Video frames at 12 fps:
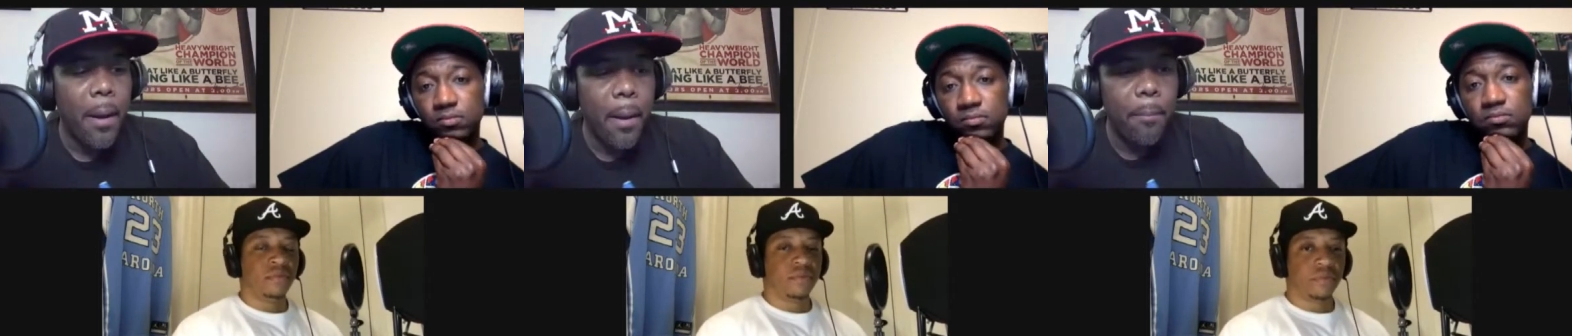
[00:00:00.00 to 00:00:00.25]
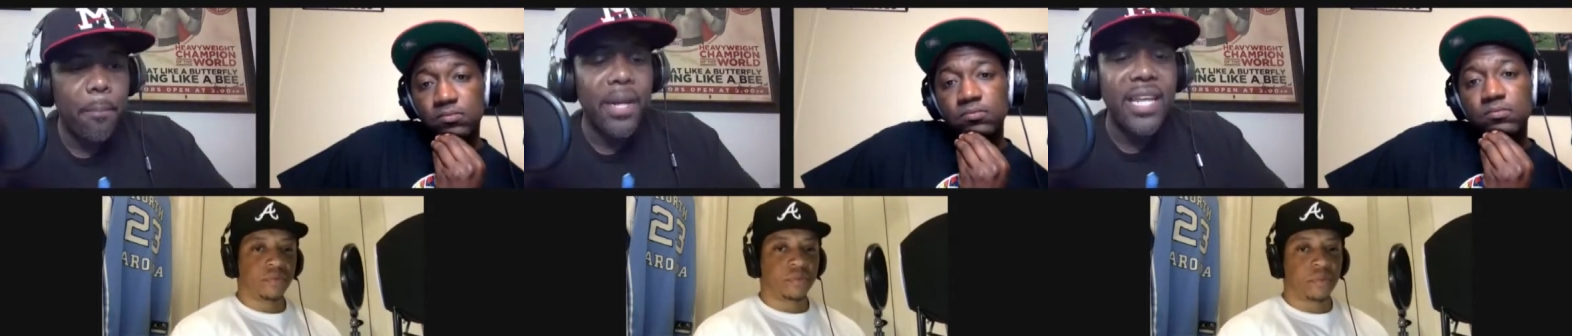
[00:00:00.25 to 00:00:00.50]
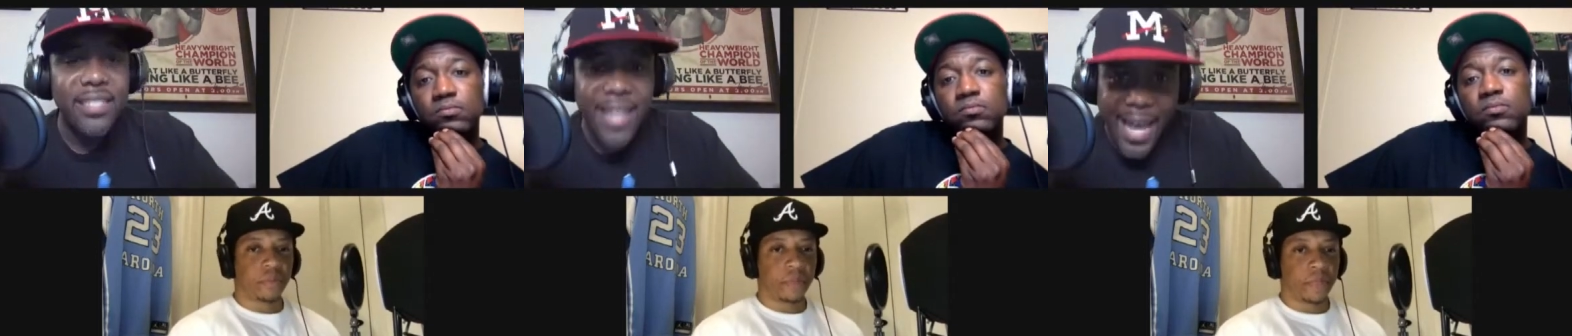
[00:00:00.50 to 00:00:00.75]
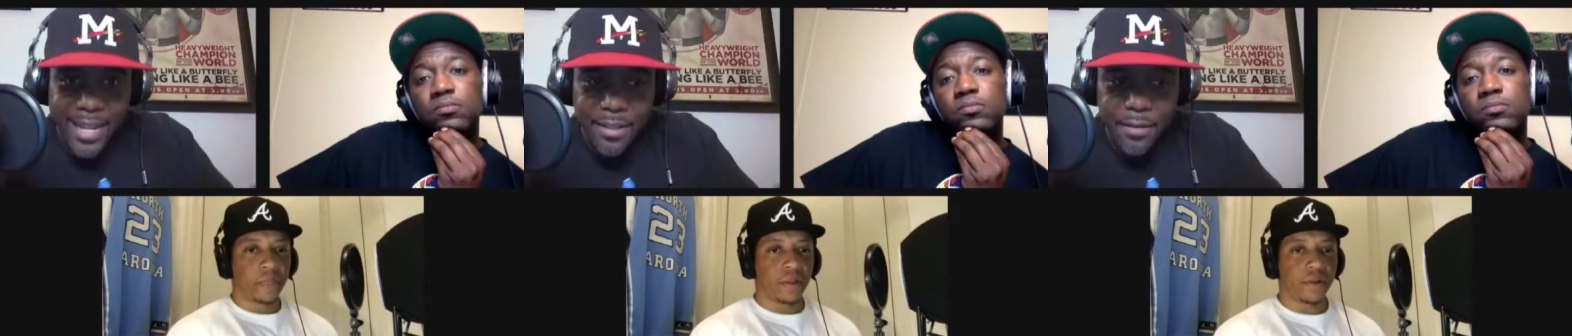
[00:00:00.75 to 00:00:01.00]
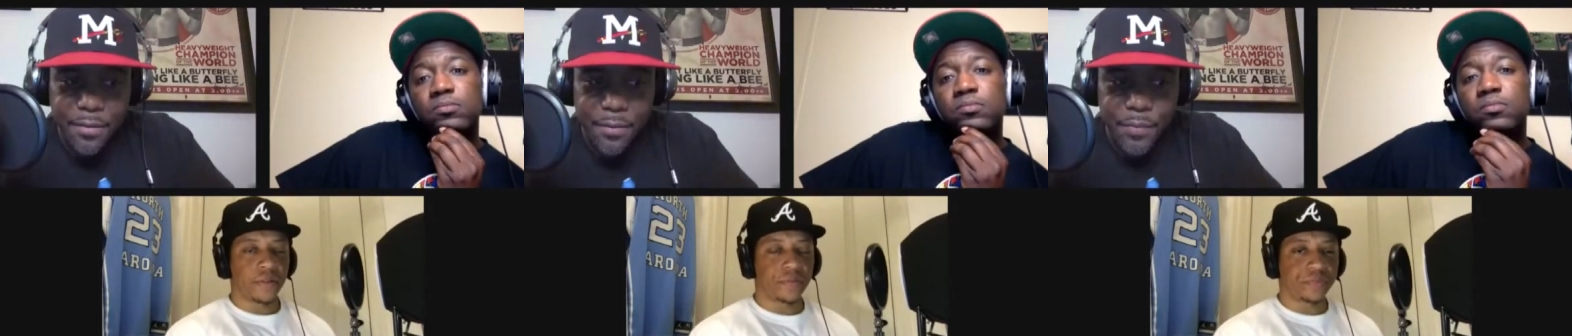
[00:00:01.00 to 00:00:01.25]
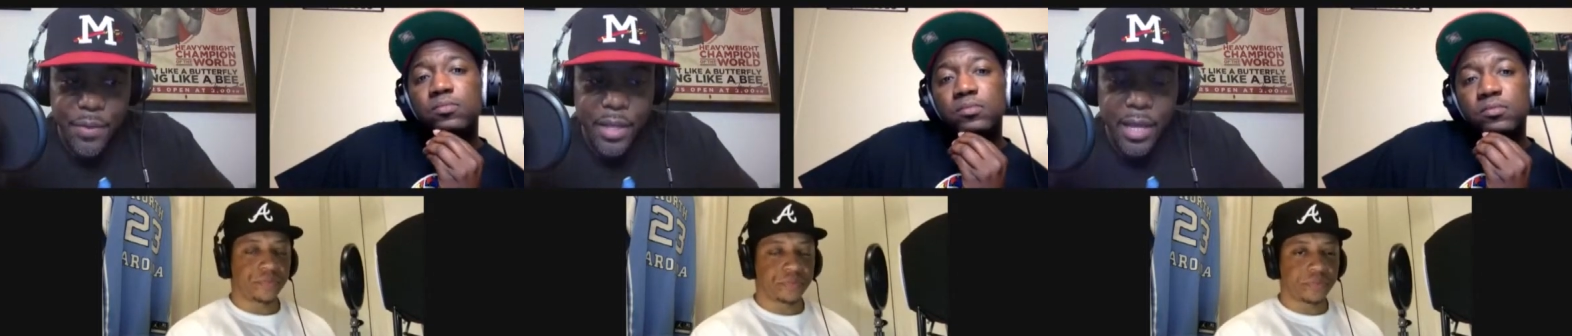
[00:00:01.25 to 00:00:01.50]
Speaker 1: but he's active.
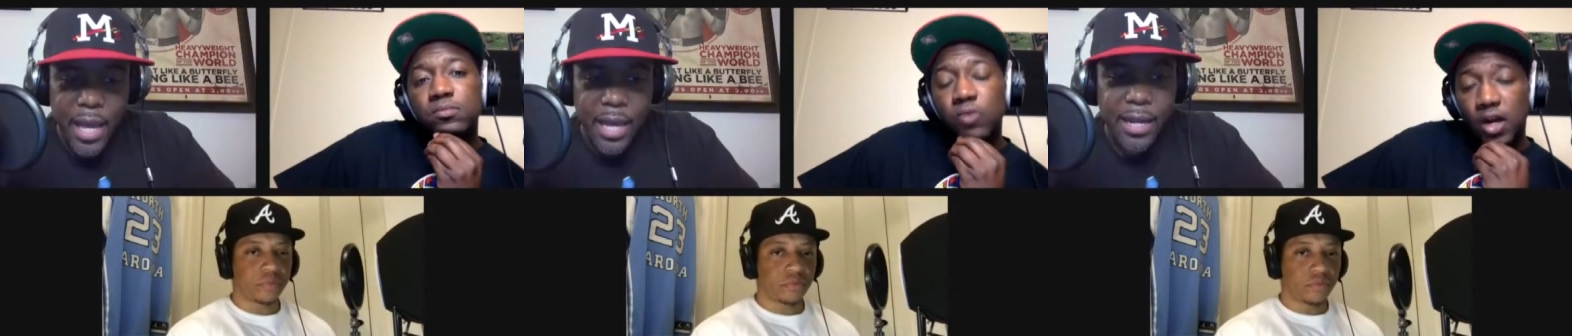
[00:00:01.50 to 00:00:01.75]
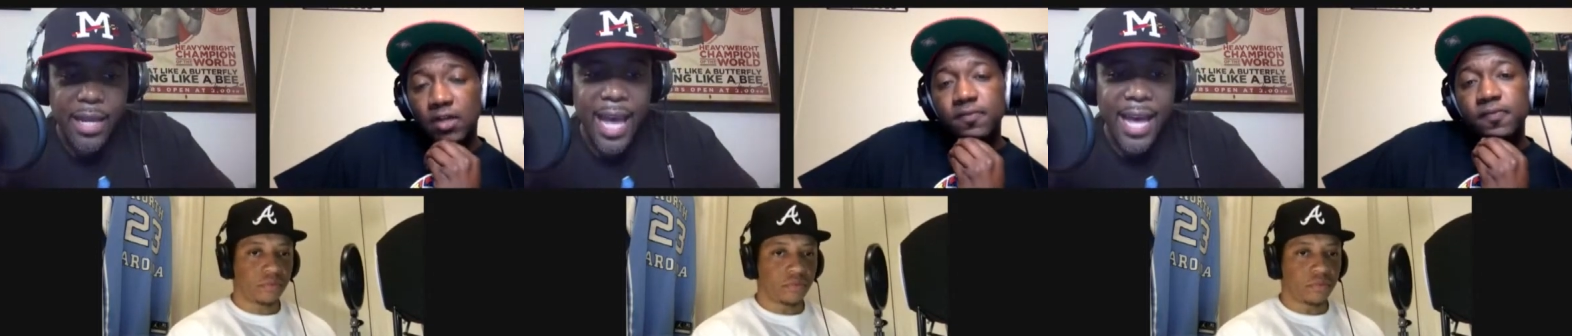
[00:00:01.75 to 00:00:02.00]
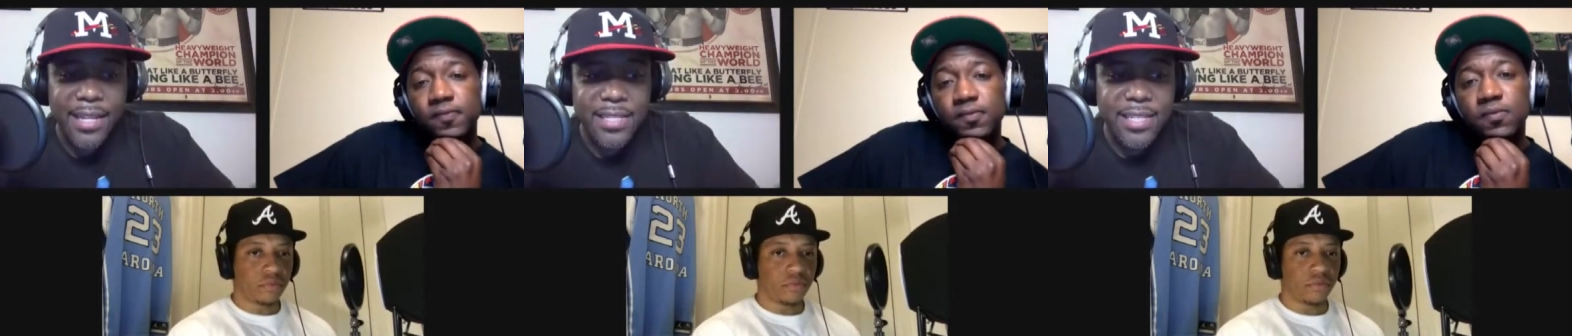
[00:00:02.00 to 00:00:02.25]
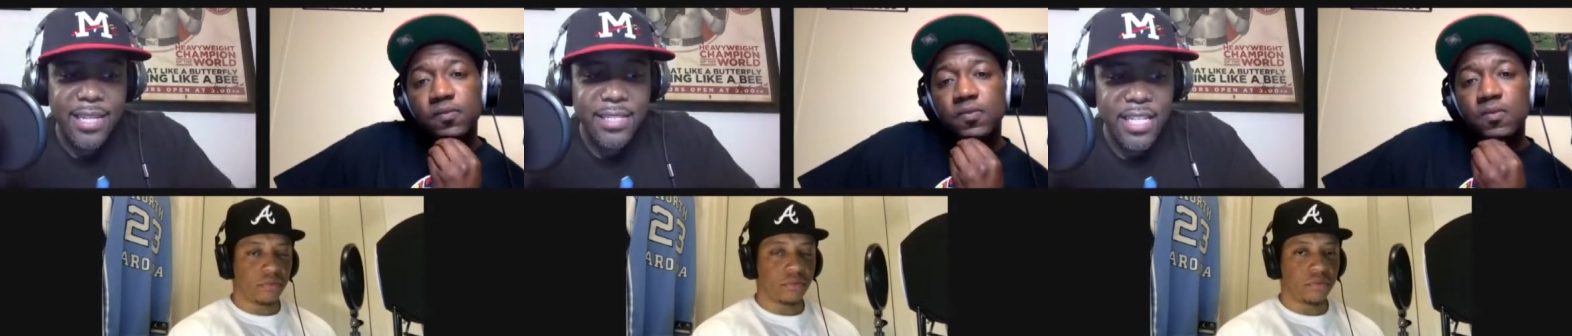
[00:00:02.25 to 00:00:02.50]
And right. a guy that says